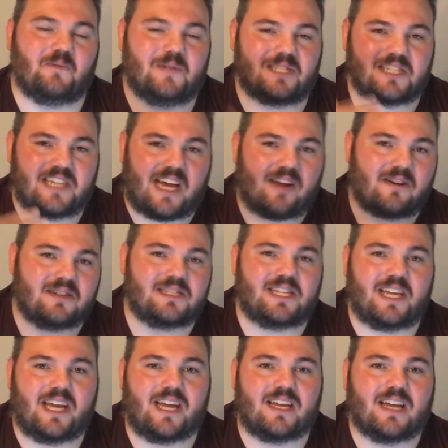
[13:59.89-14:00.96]
What's
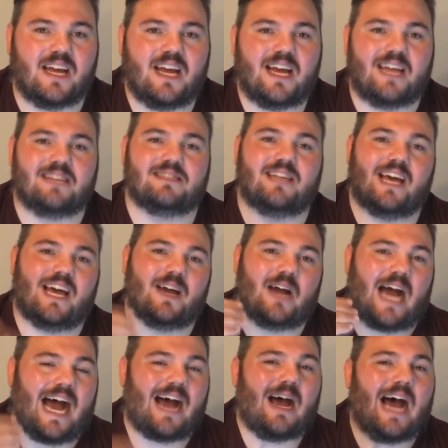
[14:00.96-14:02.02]
guaranteed is that
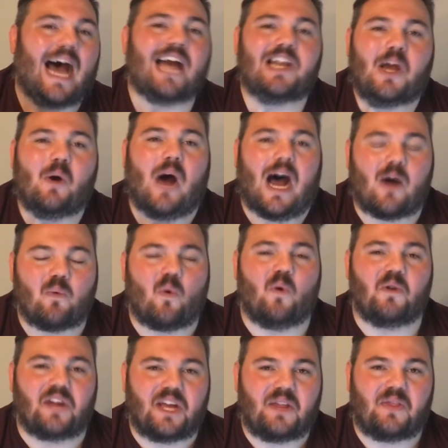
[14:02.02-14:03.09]
I know I
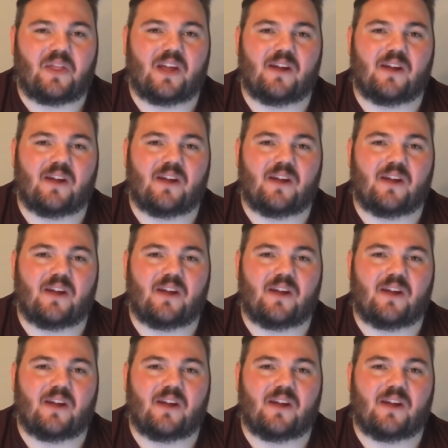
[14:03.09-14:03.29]
will get